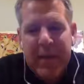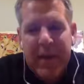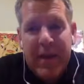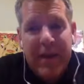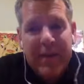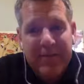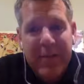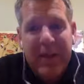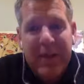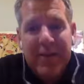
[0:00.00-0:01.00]

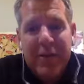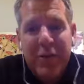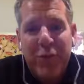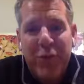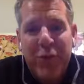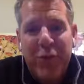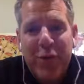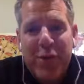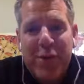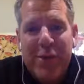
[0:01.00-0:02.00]
yeah, it's a different world that
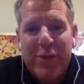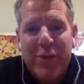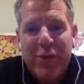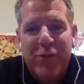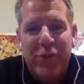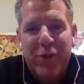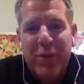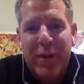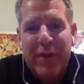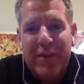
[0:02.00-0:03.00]
we live in for sure. But
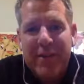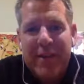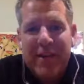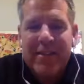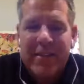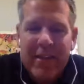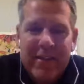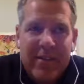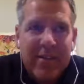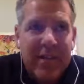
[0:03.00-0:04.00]
I can say it's
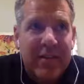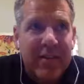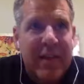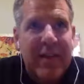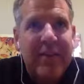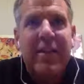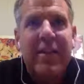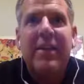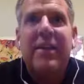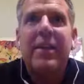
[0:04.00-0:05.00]

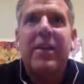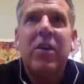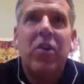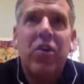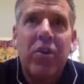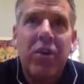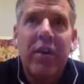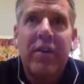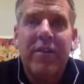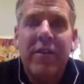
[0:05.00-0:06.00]

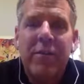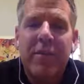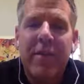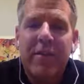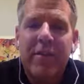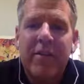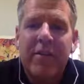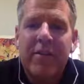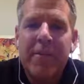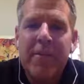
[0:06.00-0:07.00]
easier in some
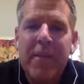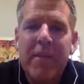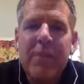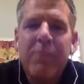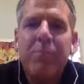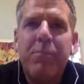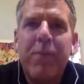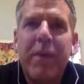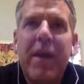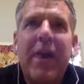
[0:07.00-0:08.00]
senses.
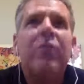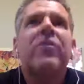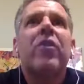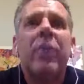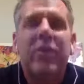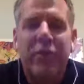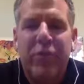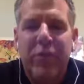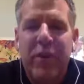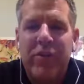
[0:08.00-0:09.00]
But now there's so much
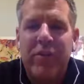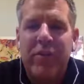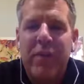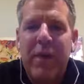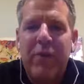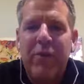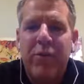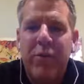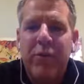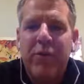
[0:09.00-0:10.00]
information. It's a matter of
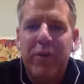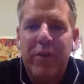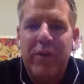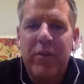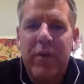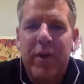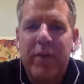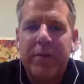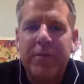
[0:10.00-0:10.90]
filtering as well.